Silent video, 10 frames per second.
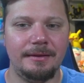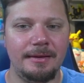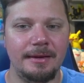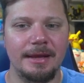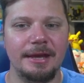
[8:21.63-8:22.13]

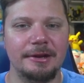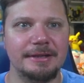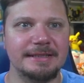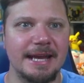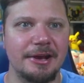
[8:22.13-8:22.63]
Here
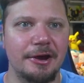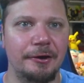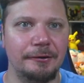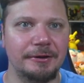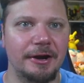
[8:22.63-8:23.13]
is a
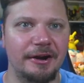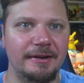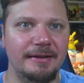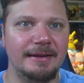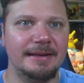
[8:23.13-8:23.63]
code
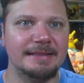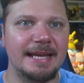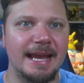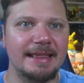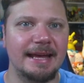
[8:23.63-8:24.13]
card.
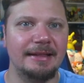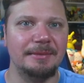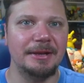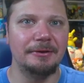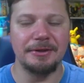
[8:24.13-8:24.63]
Take that, let
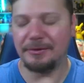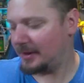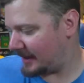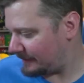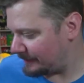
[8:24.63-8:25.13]
me know what you
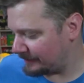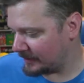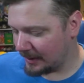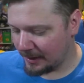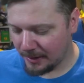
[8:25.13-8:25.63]
get.
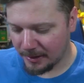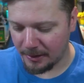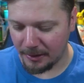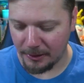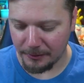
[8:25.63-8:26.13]

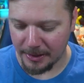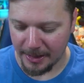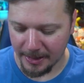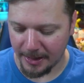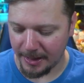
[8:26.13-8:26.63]

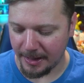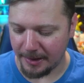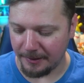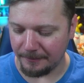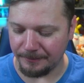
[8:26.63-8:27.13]

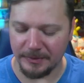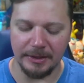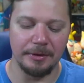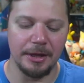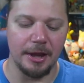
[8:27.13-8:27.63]
Okay,
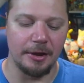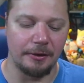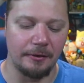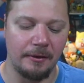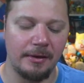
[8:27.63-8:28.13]
here we
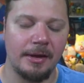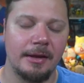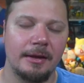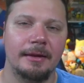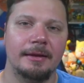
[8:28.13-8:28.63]
go.
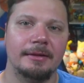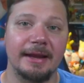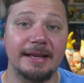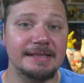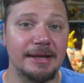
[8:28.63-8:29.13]

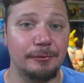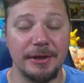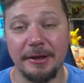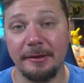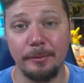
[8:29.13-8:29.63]
Like I said, we
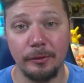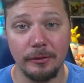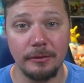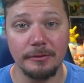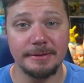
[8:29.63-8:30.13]
could
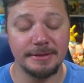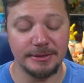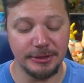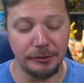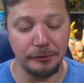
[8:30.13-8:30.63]
pull
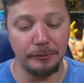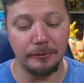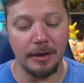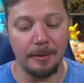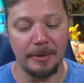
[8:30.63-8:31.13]

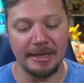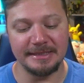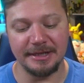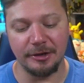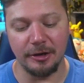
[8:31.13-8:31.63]
two
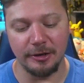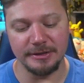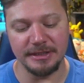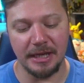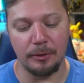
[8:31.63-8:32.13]
amazing
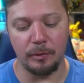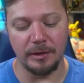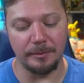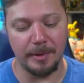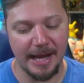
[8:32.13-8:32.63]
cards in
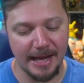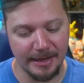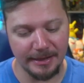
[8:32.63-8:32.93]
one pack,